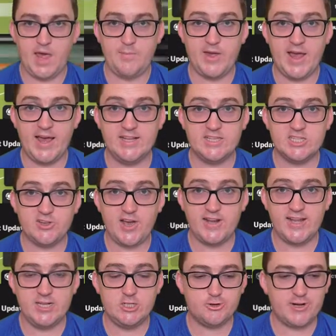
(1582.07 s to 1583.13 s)
And we are inside
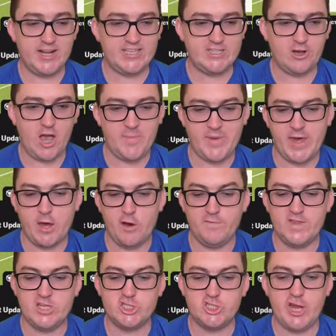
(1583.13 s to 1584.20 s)
injury time here
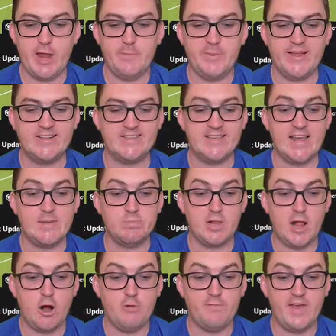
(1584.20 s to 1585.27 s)
of this Champions League
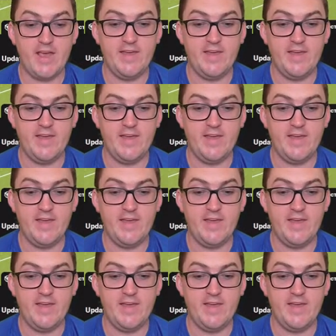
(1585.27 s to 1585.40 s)
playoff